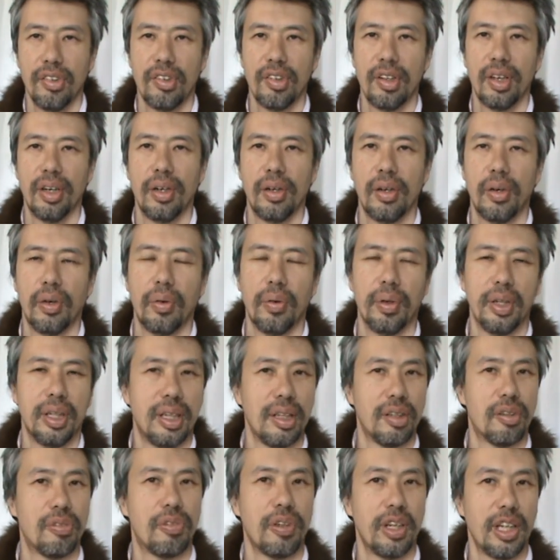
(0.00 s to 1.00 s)
So in
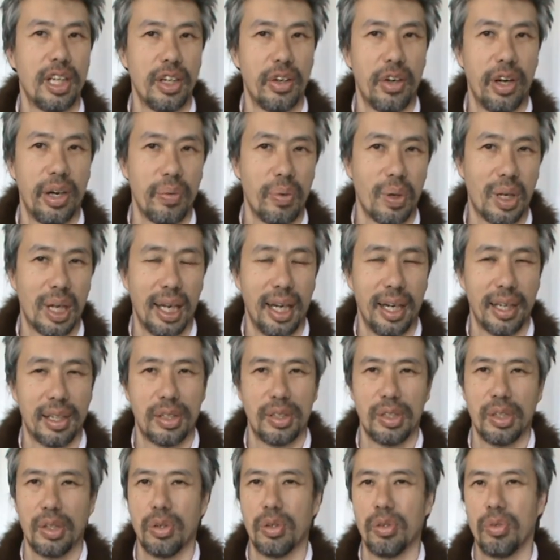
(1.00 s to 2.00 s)
this video I would like
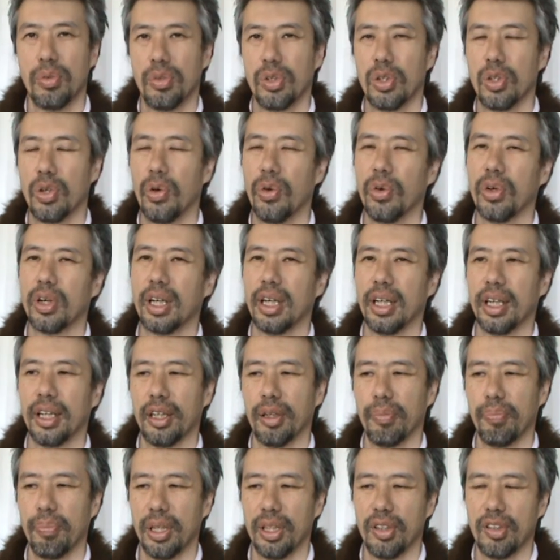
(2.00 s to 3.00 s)
to talk a
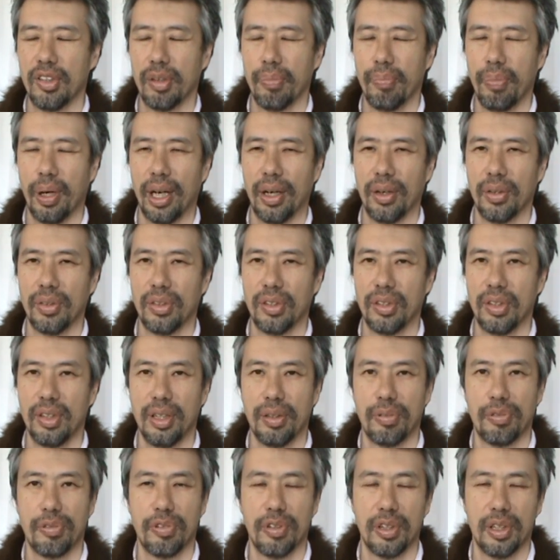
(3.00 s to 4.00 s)
little bit about
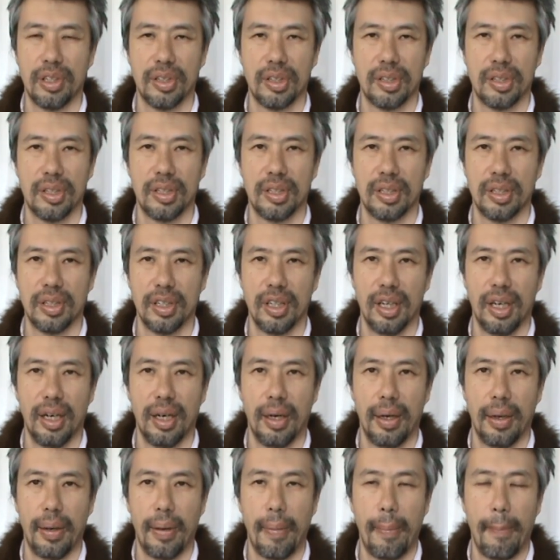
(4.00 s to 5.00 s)
different
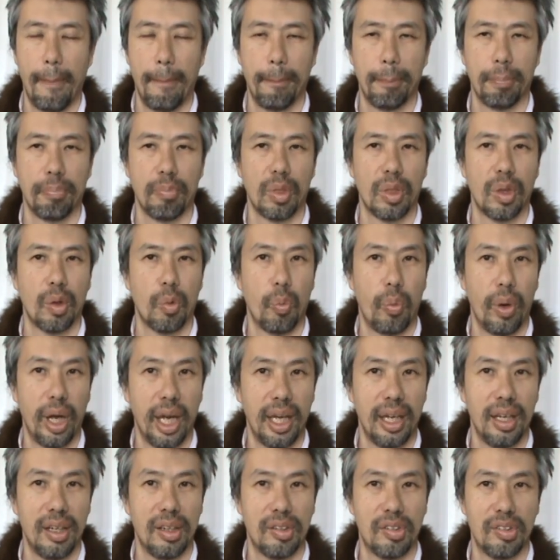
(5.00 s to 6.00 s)
um,
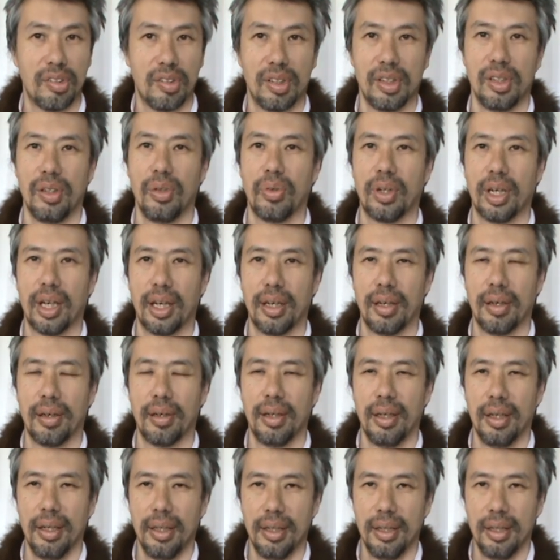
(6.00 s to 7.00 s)
ways you can
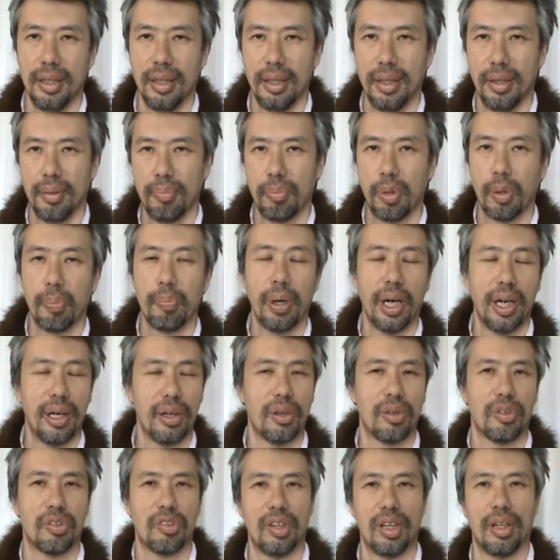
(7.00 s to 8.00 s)
prepare
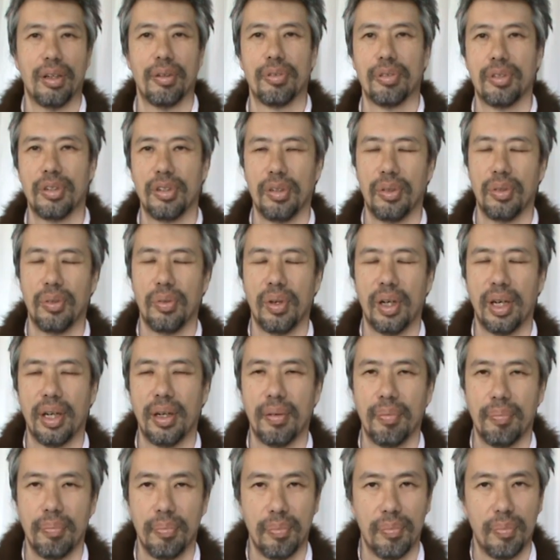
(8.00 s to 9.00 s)
yourself to
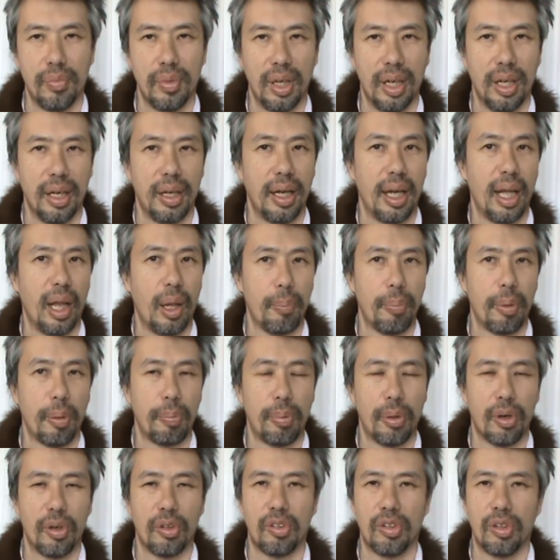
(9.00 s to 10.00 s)
um, uh, help a
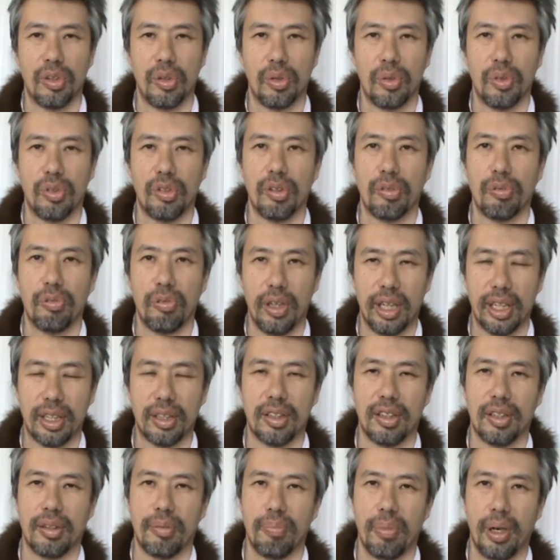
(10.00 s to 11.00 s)
person who's
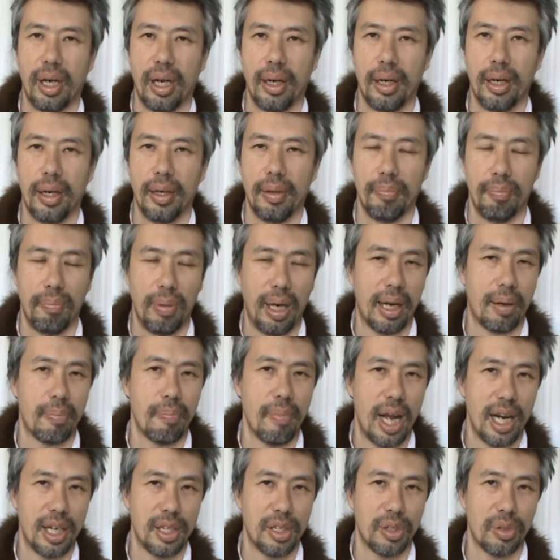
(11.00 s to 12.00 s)
afflicted by black
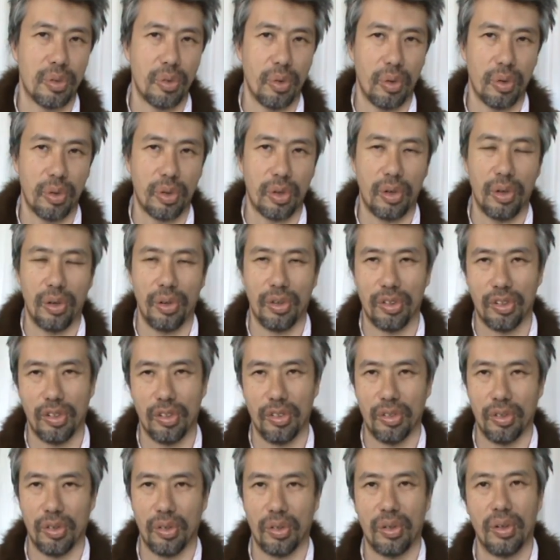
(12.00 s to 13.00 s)
magic or
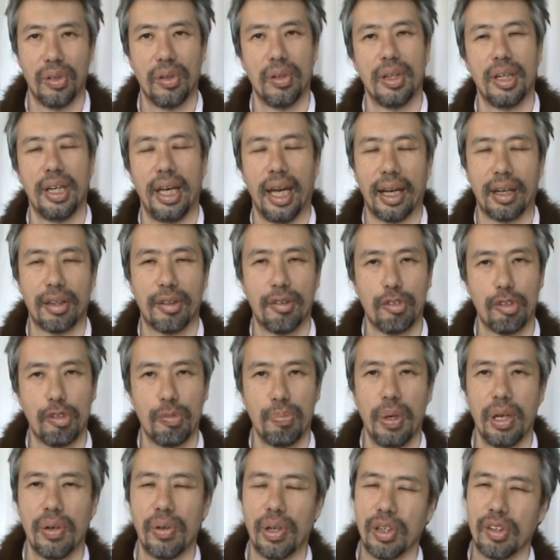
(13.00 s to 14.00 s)
curses or negative
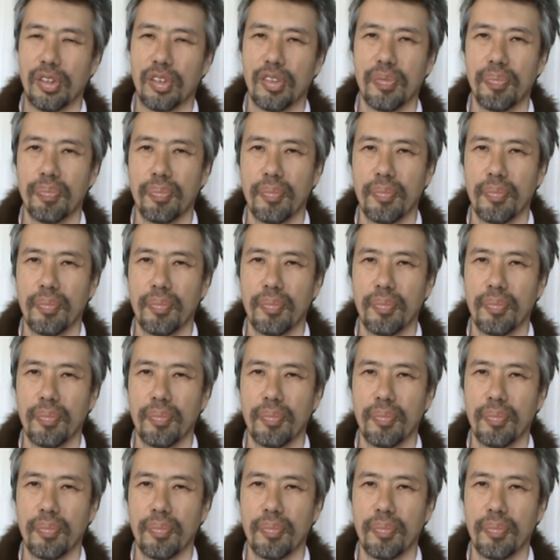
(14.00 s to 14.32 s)
spirits.